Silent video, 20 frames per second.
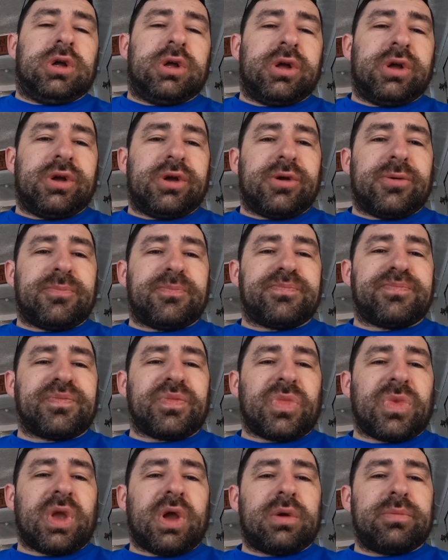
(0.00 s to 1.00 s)
um,
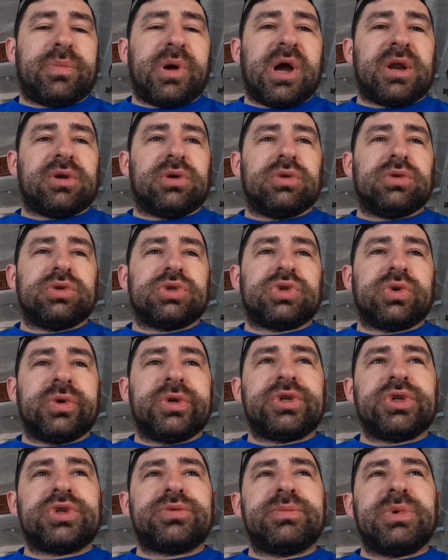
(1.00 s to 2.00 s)
panel. So
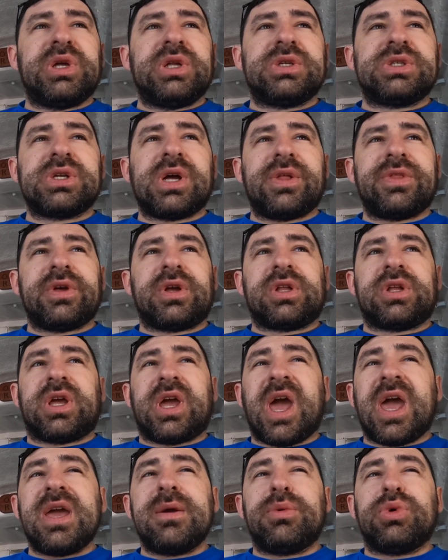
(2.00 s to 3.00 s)
it just means that the
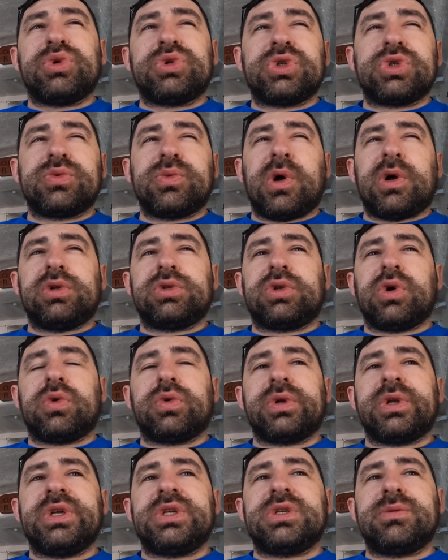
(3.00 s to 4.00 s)
cables as well
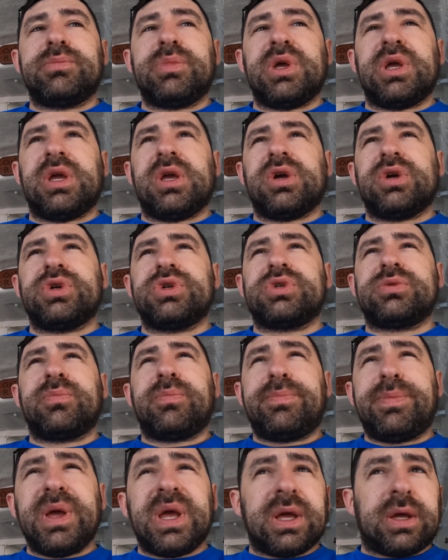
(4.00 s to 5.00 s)
don't need to be as
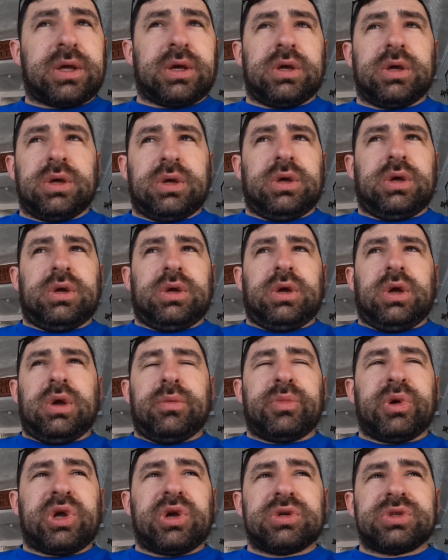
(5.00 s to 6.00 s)
big,
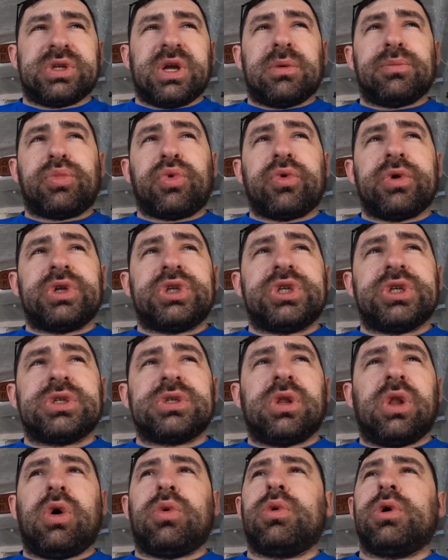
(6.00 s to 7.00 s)
because the amperage is
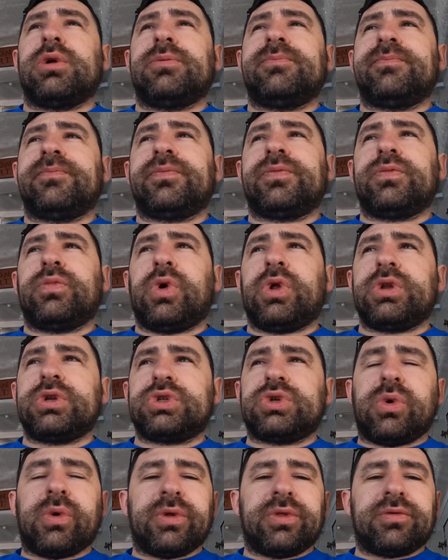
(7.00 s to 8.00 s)
lower, like
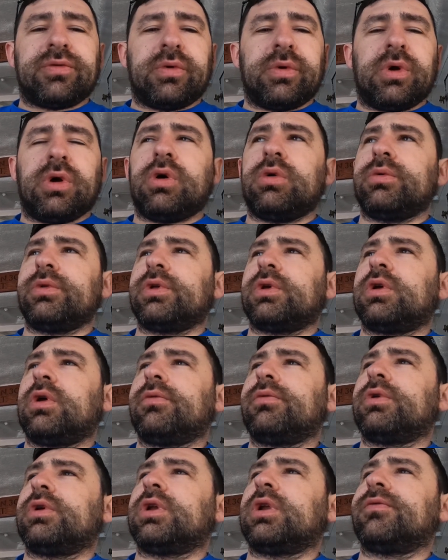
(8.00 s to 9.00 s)
that's going through it all with the
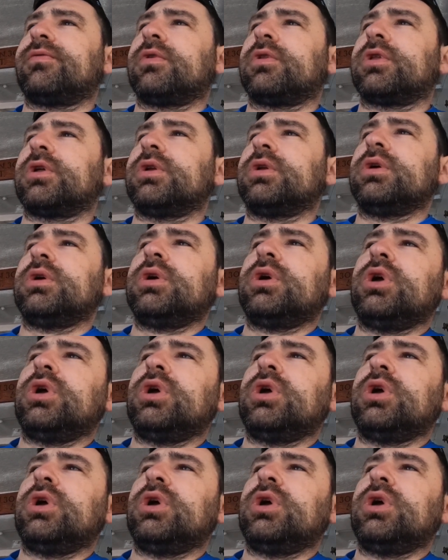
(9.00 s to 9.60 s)
current and everything.